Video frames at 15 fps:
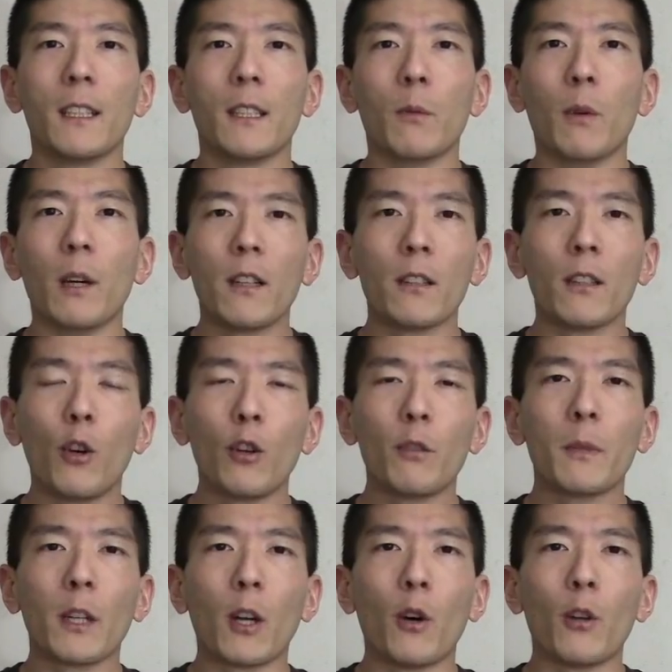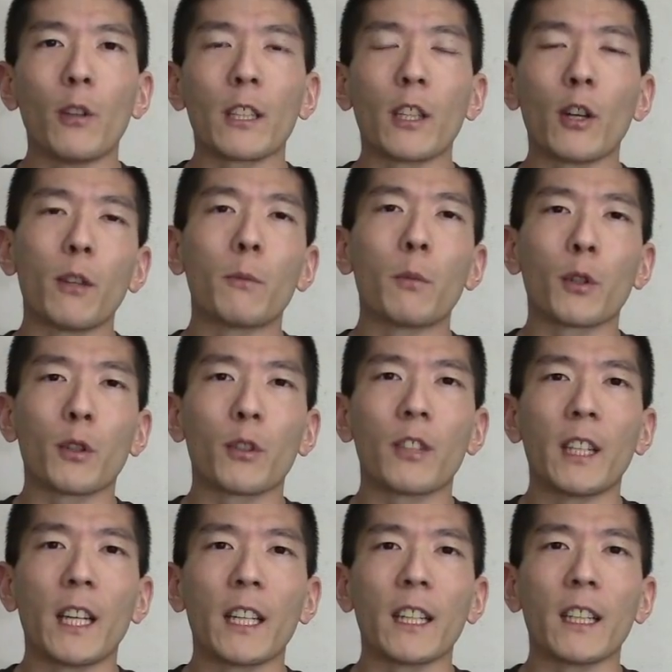Well, lo and behold, I go to Burger
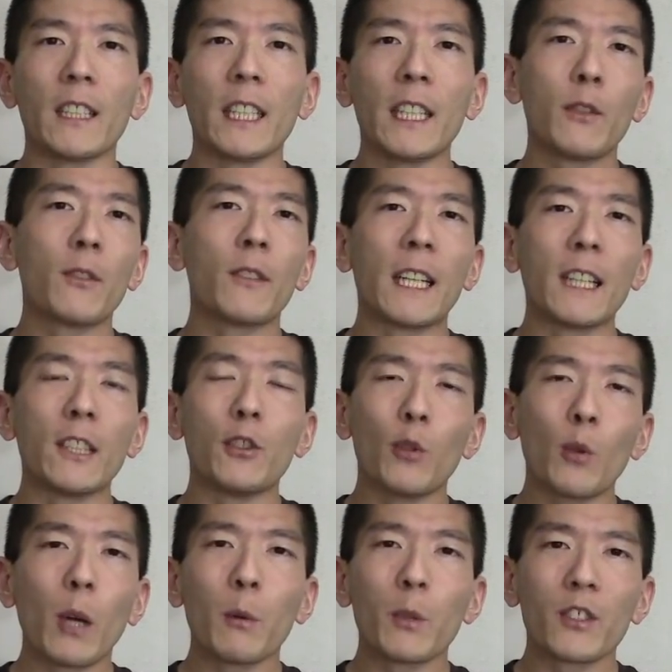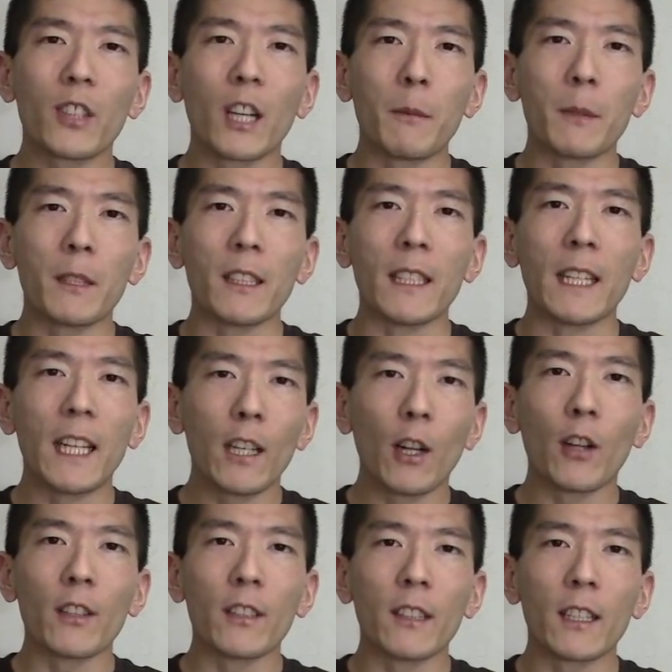King and either they knew I was coming and hid
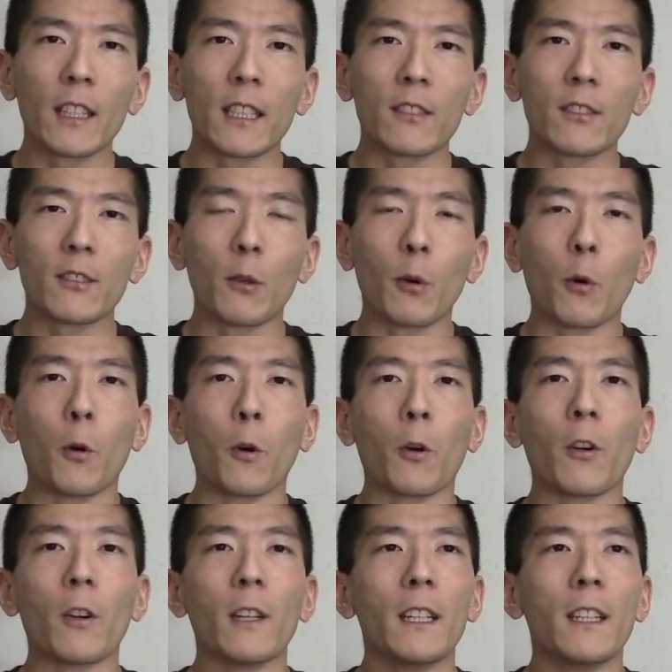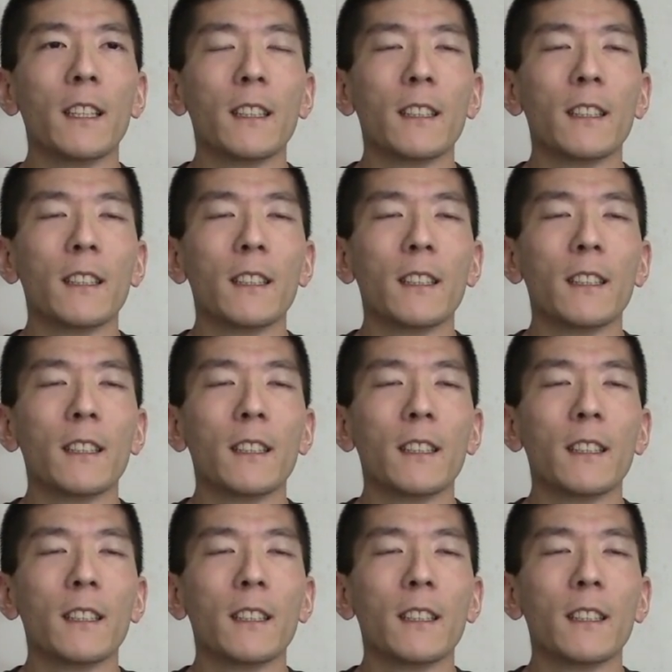all the nuggets or